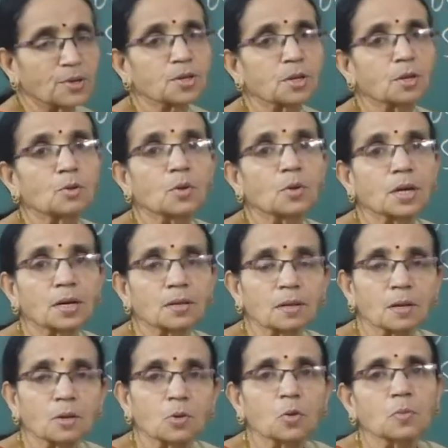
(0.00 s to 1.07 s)
first you look at
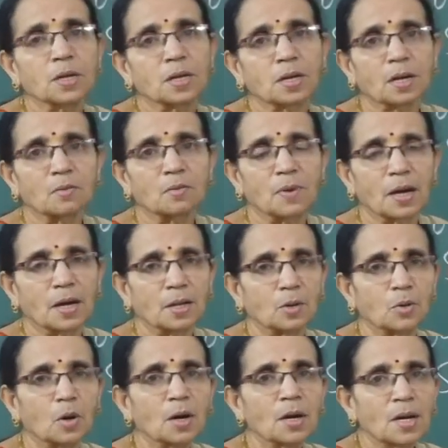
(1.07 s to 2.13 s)
the numerical
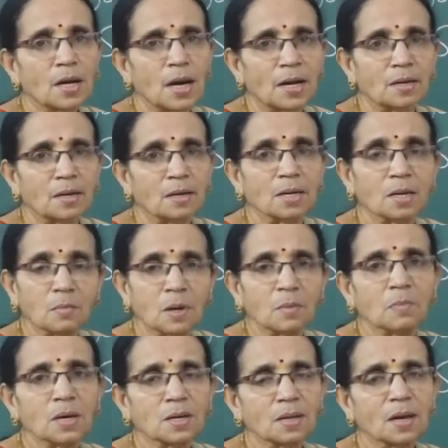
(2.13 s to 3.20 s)
value and
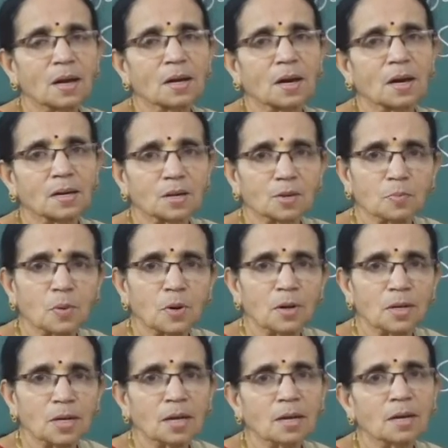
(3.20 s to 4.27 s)
remember the
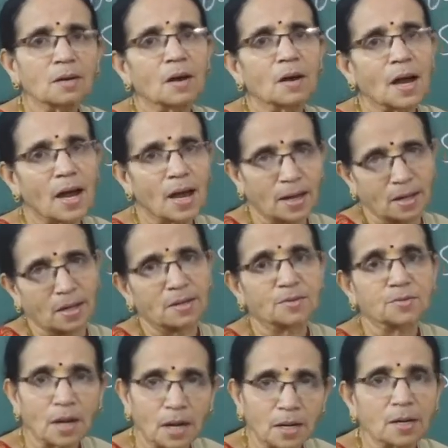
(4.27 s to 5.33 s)
corresponding angle,
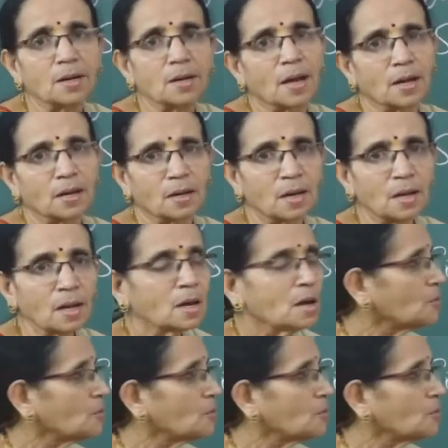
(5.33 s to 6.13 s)
standard angle